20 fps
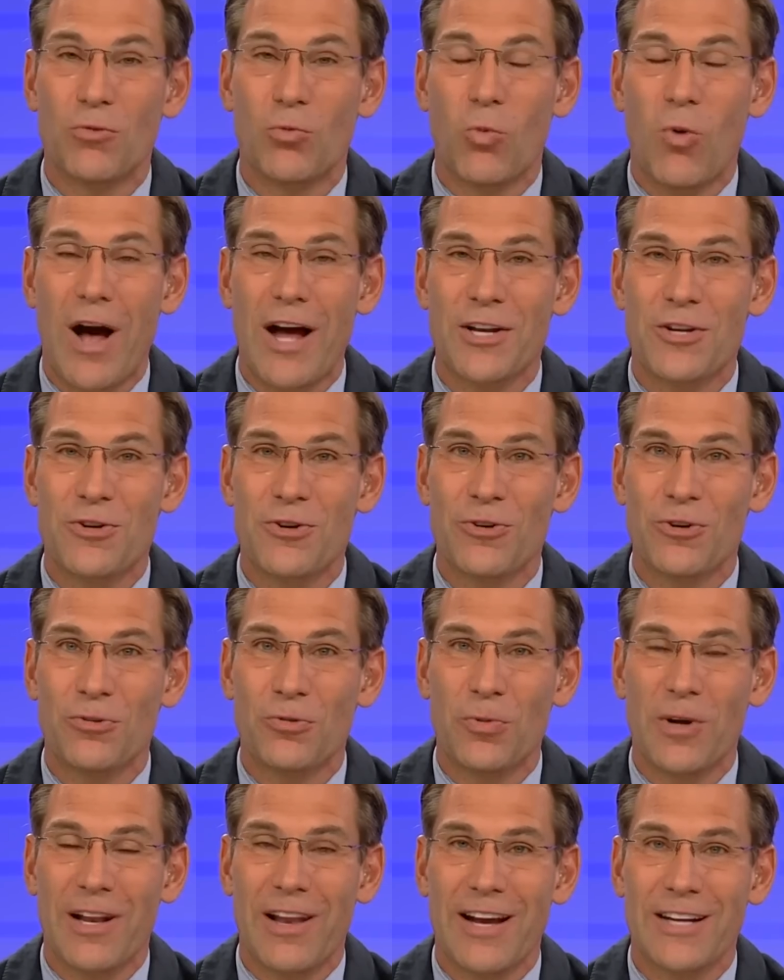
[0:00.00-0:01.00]

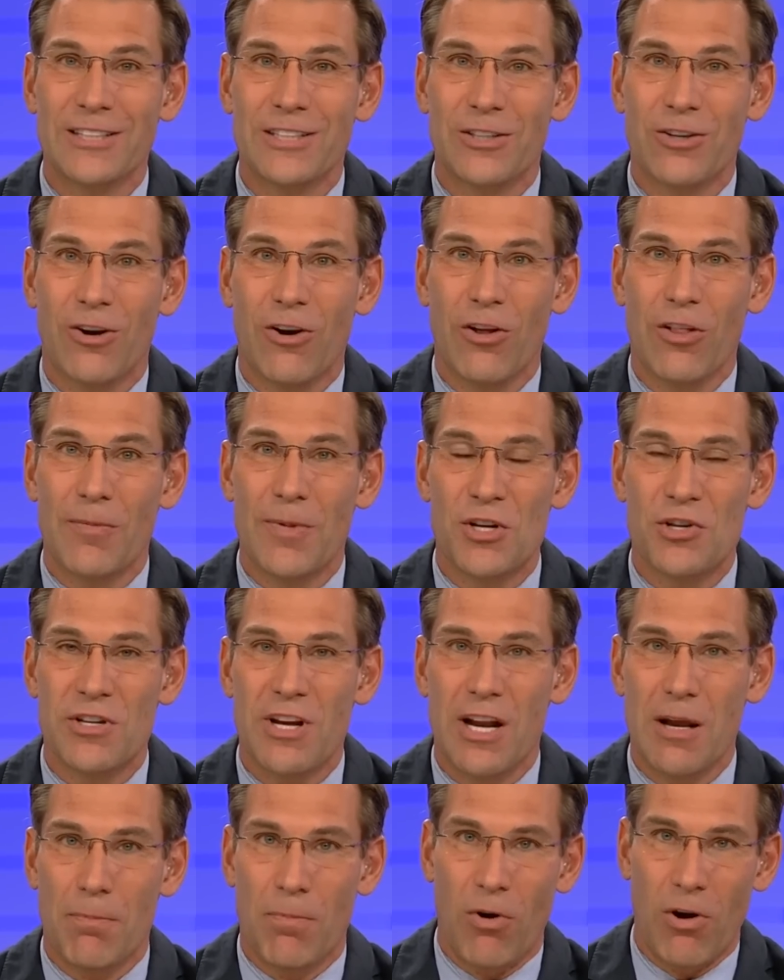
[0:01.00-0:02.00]
watchers, we like to call them, at
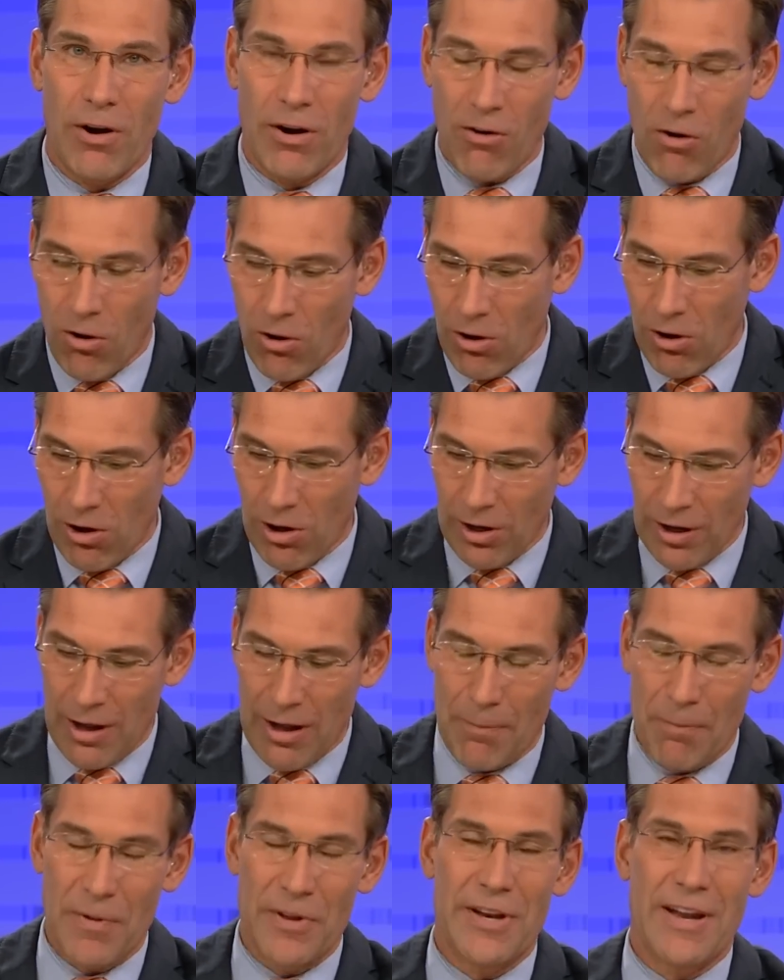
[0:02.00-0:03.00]
Jetty Park, all
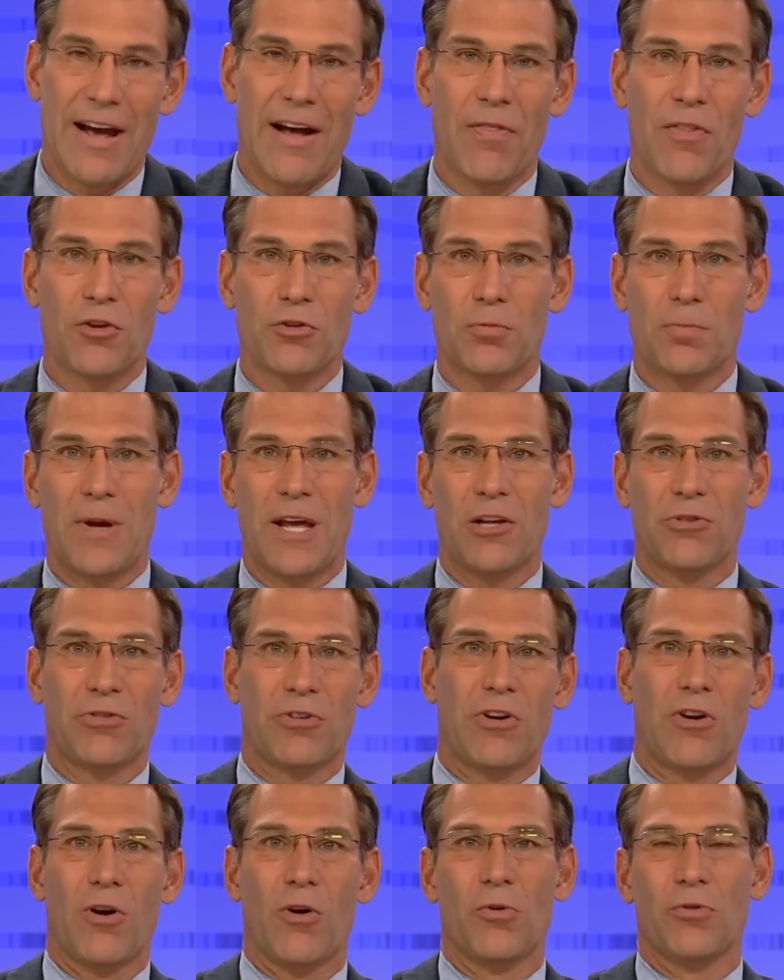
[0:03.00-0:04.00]
up and down the Space
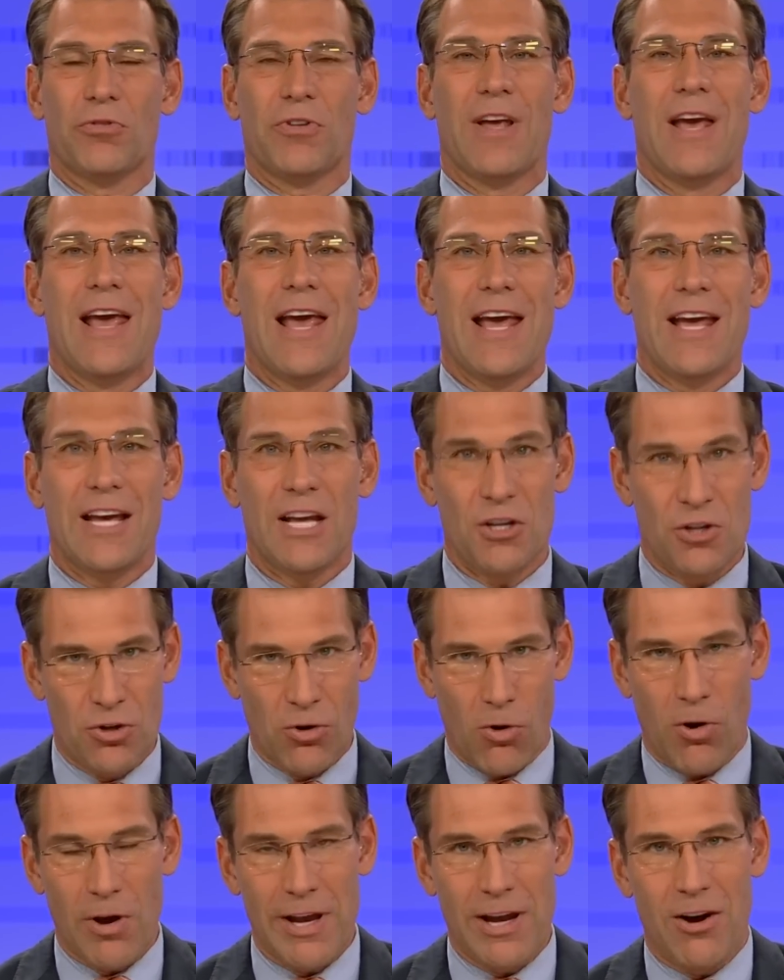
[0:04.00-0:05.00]
Coast,
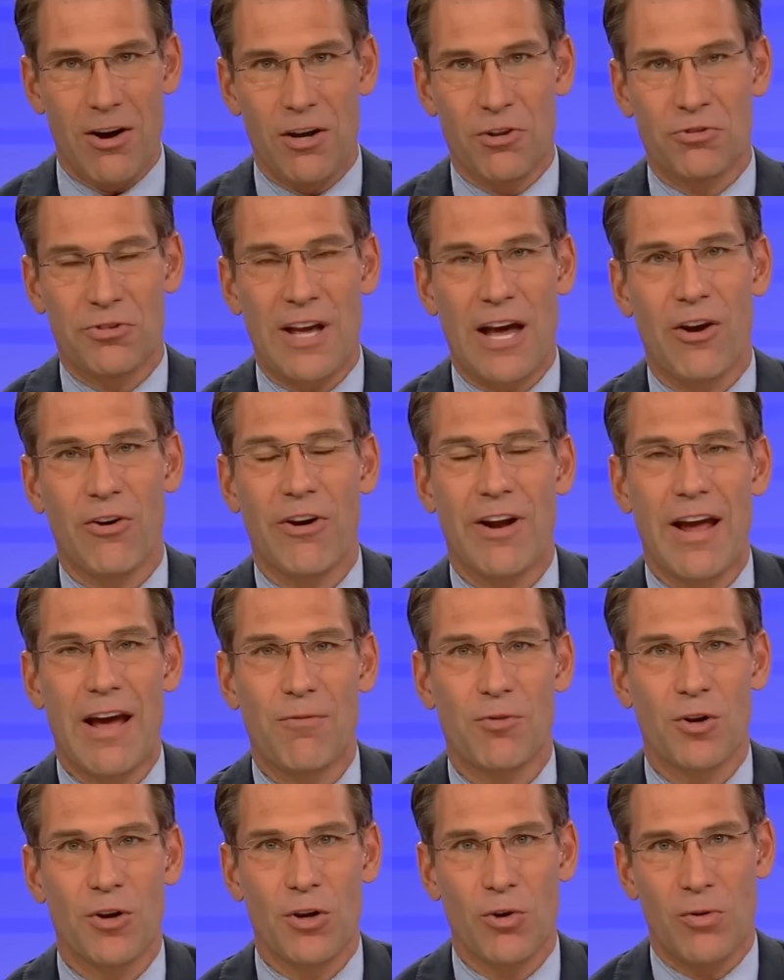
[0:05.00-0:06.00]
enjoying on a Saturday
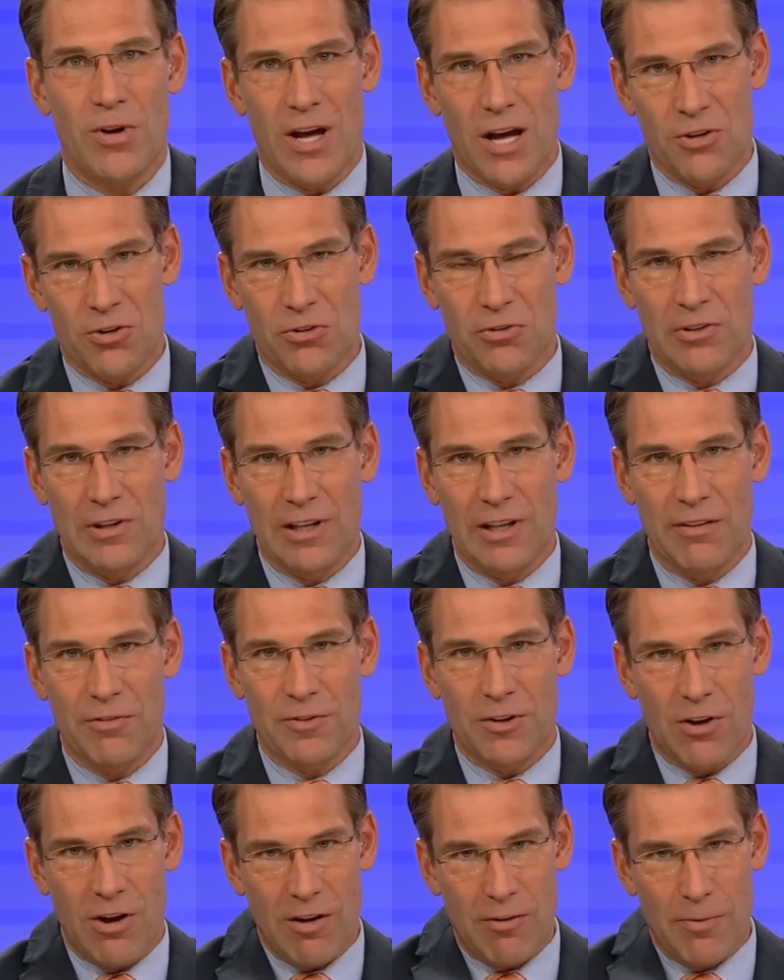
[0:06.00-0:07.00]
afternoon not just a
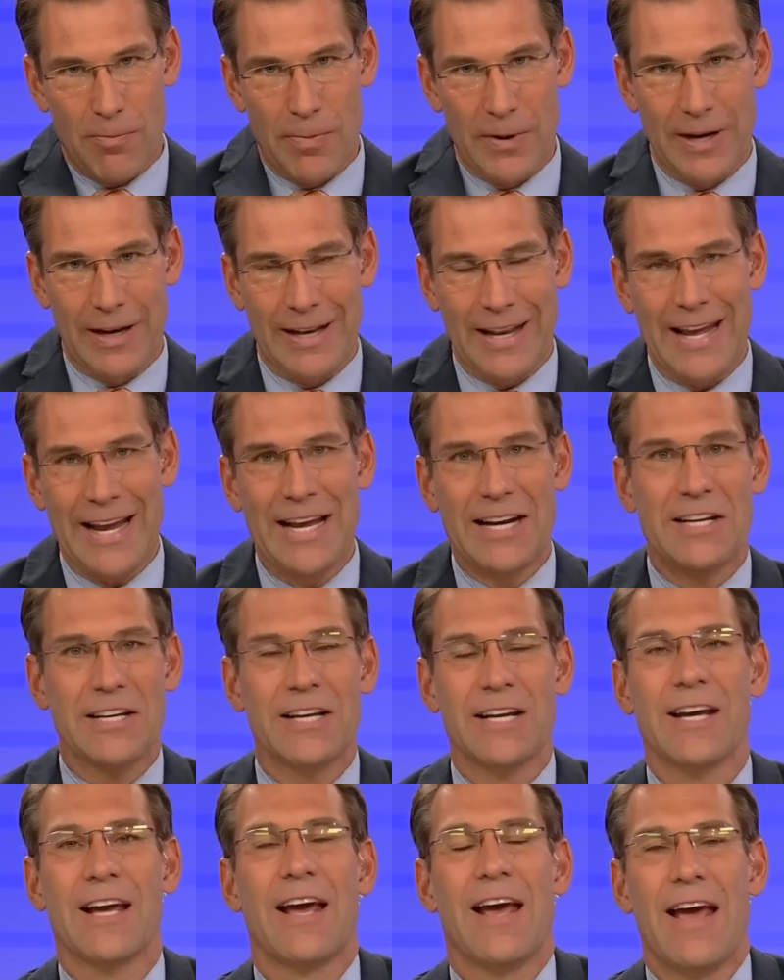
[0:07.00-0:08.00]
liftoff, but a
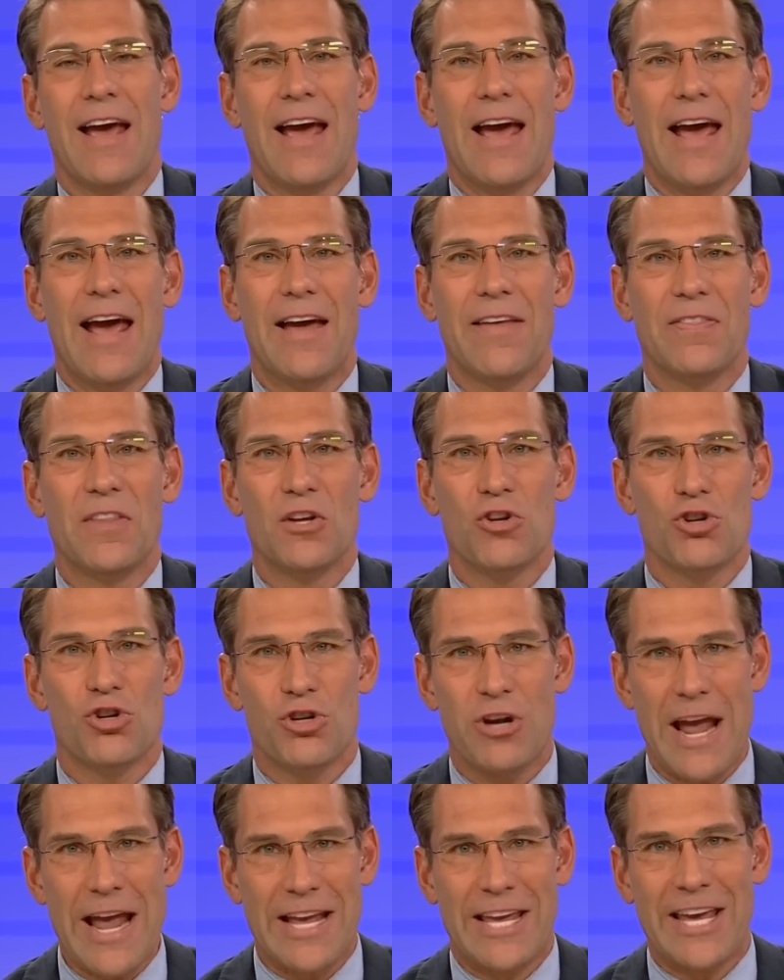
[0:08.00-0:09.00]
landing and the
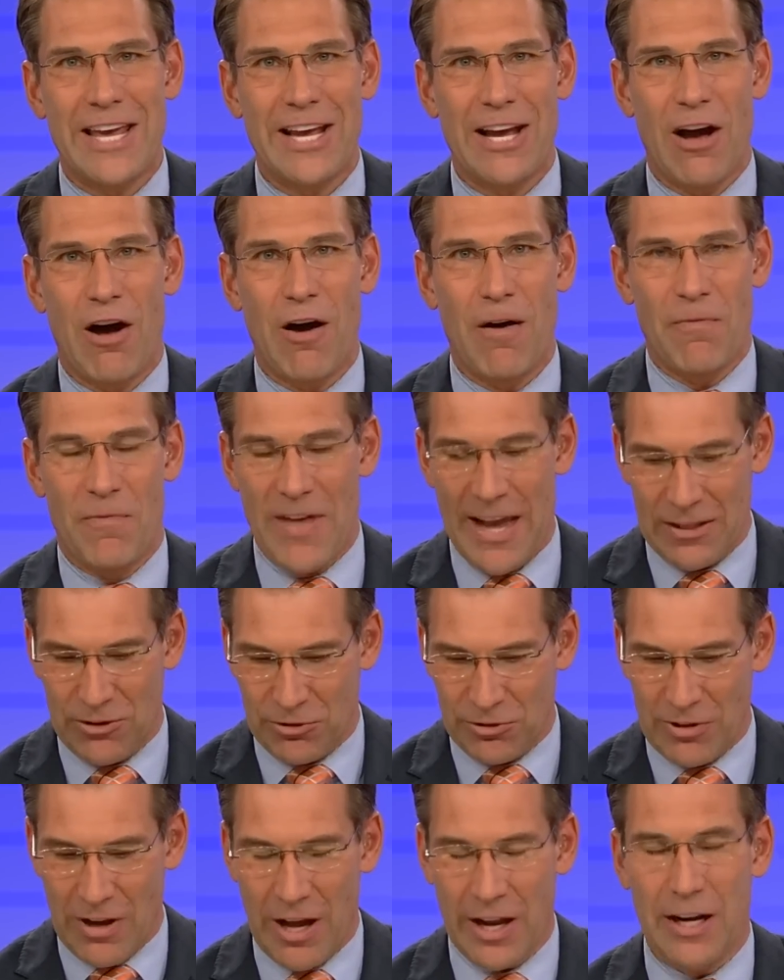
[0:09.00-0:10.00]
shaking of that
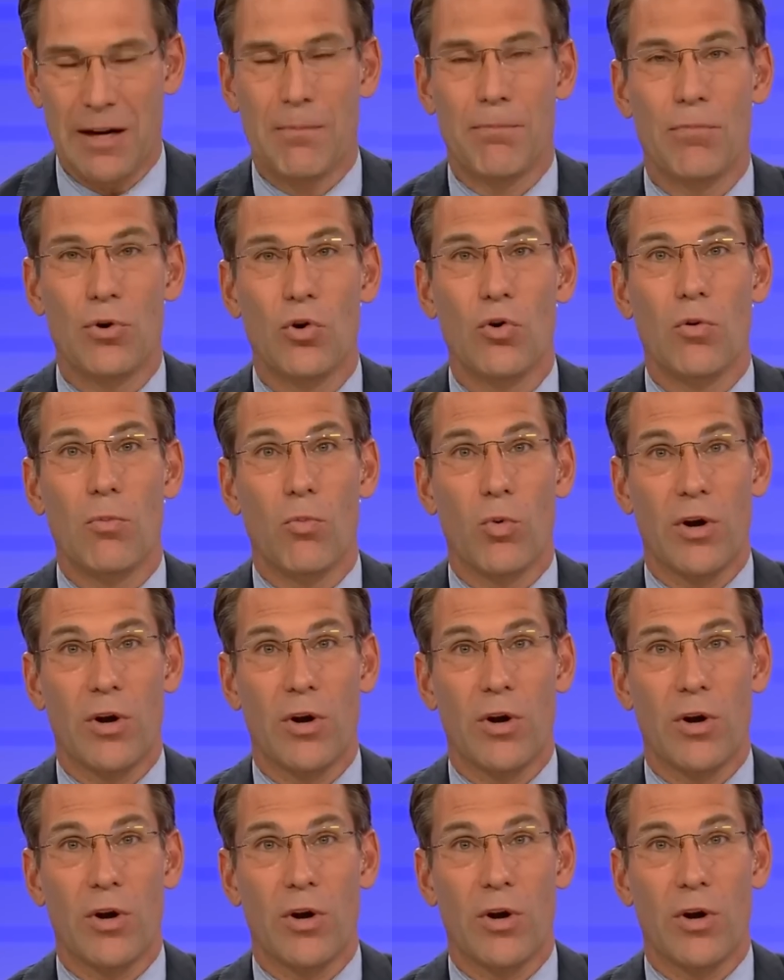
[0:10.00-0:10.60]
sonic boom.